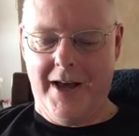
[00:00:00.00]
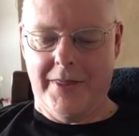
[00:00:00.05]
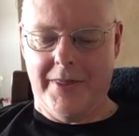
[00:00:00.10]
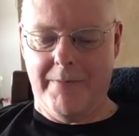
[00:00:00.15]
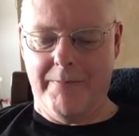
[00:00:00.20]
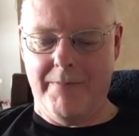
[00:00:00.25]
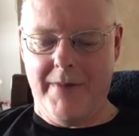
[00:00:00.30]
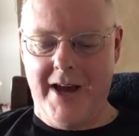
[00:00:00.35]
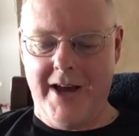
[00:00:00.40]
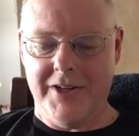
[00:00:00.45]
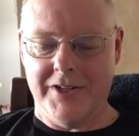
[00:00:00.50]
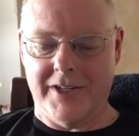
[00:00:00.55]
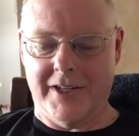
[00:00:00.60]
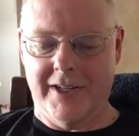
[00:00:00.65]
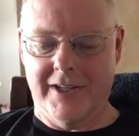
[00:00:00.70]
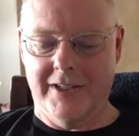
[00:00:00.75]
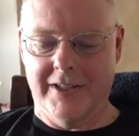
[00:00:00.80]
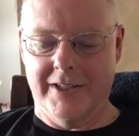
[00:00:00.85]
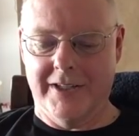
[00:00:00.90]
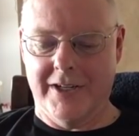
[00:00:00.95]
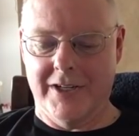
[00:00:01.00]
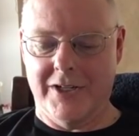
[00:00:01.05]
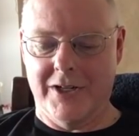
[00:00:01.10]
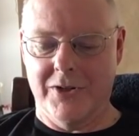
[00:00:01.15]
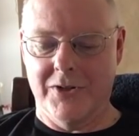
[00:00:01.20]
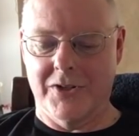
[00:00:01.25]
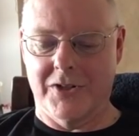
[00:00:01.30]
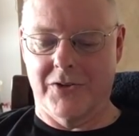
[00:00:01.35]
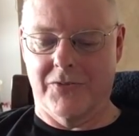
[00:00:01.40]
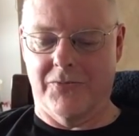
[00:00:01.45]
The masculine is
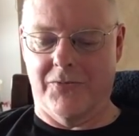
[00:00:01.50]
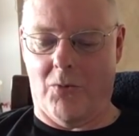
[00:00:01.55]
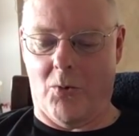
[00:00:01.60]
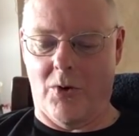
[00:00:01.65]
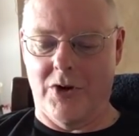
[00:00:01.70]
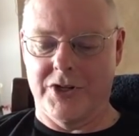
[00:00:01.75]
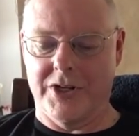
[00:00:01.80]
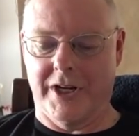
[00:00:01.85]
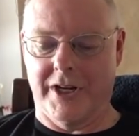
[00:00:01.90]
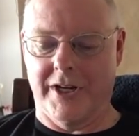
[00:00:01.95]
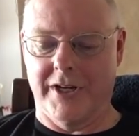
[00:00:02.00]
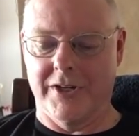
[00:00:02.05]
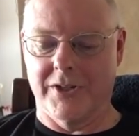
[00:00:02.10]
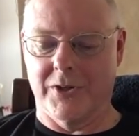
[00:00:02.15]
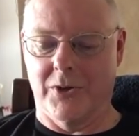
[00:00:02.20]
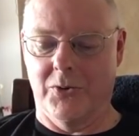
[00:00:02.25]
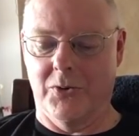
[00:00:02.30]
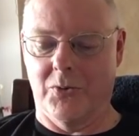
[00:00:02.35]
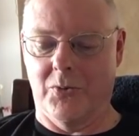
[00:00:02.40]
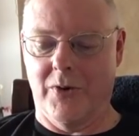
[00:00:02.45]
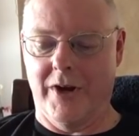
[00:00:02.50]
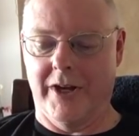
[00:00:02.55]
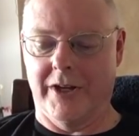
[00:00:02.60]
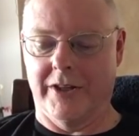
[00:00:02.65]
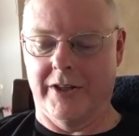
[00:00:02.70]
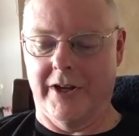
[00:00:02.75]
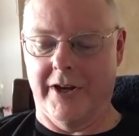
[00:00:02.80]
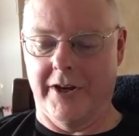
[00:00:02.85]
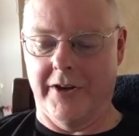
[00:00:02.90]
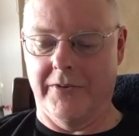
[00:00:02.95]
used to forging his own way
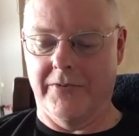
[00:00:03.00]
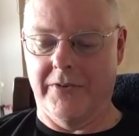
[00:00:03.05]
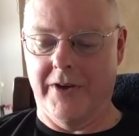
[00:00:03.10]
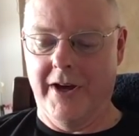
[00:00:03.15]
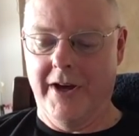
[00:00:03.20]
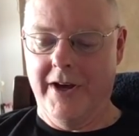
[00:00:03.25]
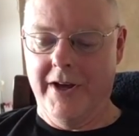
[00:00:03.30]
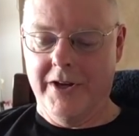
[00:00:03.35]
in life.